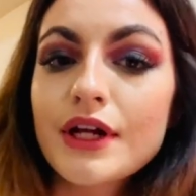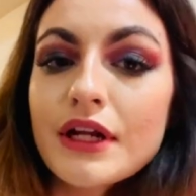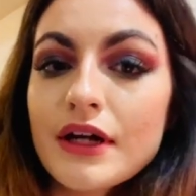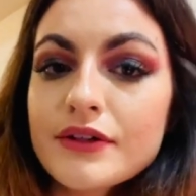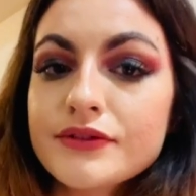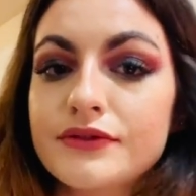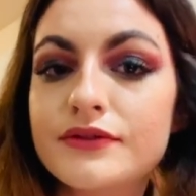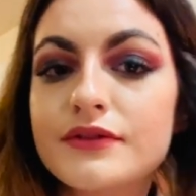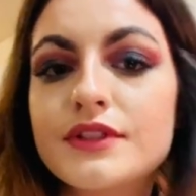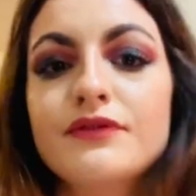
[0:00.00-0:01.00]
right now.
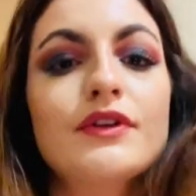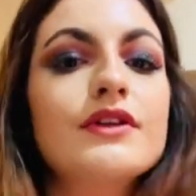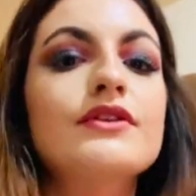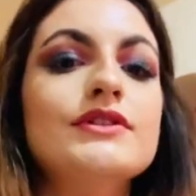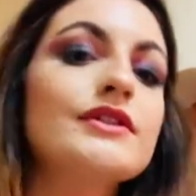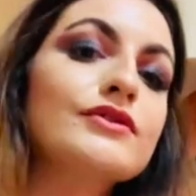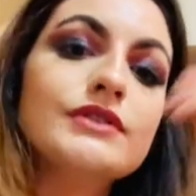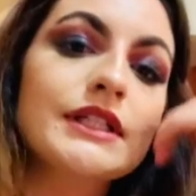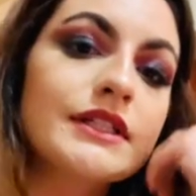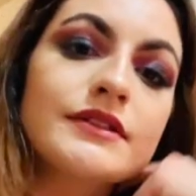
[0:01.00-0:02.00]
For those who
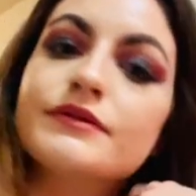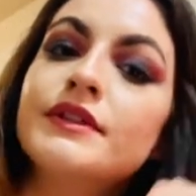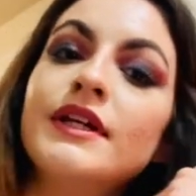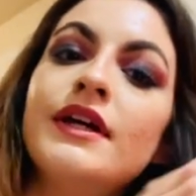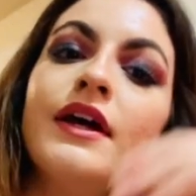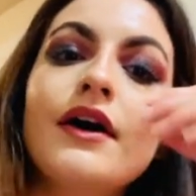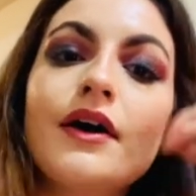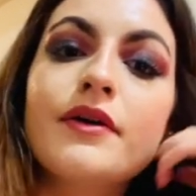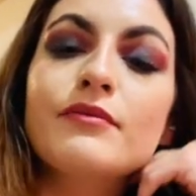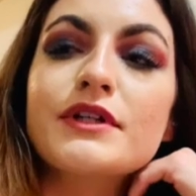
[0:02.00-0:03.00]
didn't
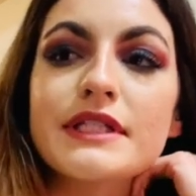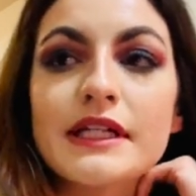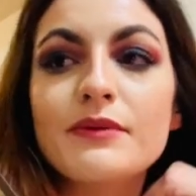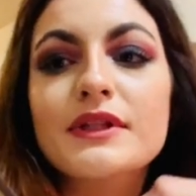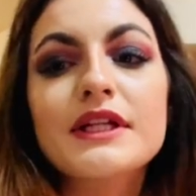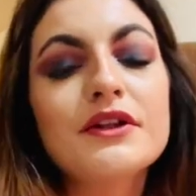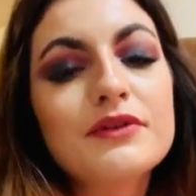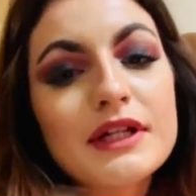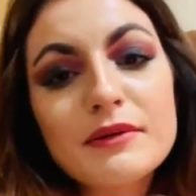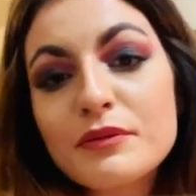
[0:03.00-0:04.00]
resonate with the other
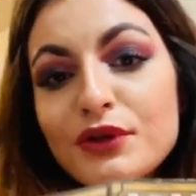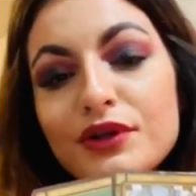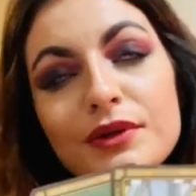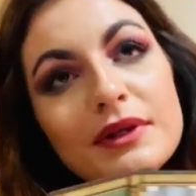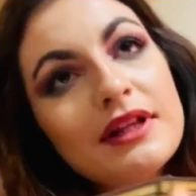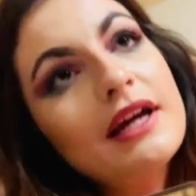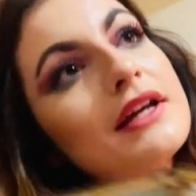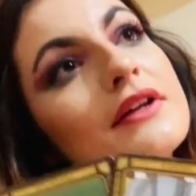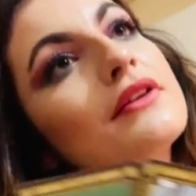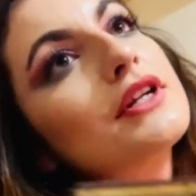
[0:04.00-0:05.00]
reading, you could be
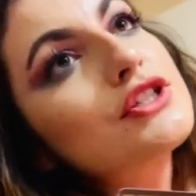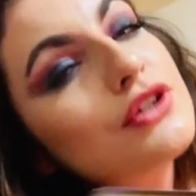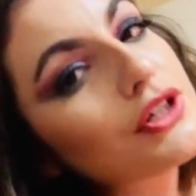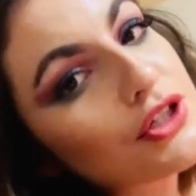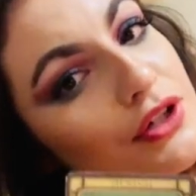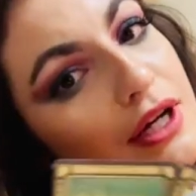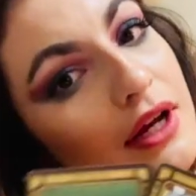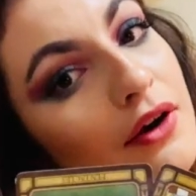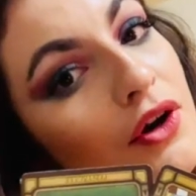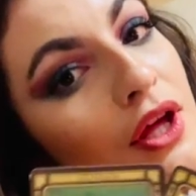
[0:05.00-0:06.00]
lacking a lot of structure right
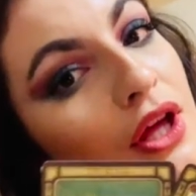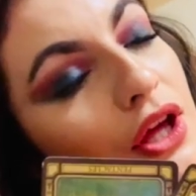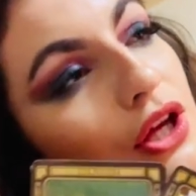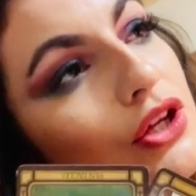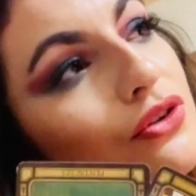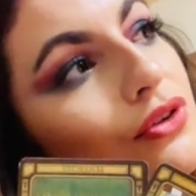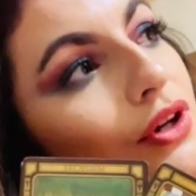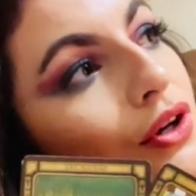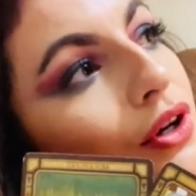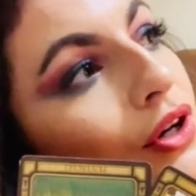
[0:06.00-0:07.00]
now. You
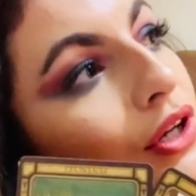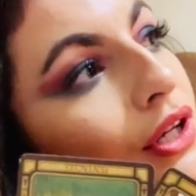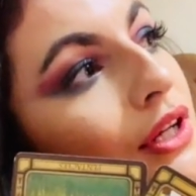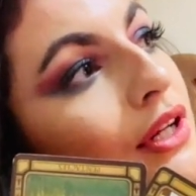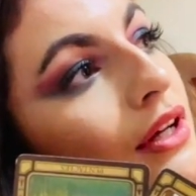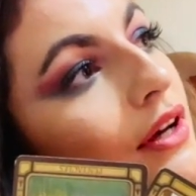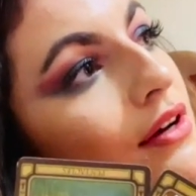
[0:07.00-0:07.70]
could